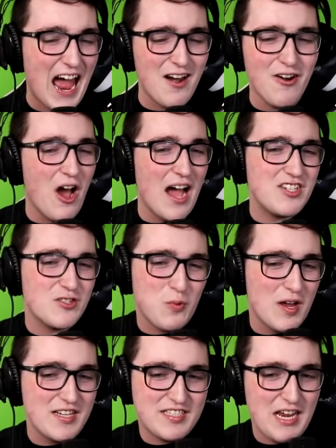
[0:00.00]
I don't know. I just
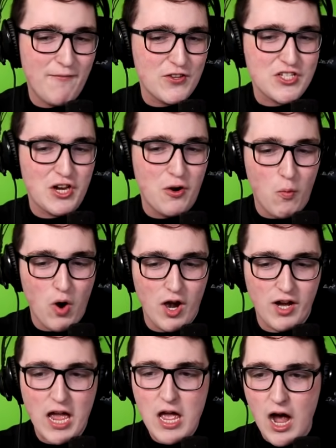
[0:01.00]
want to see if it's going to
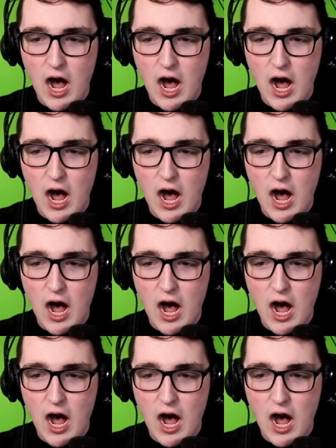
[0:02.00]
work.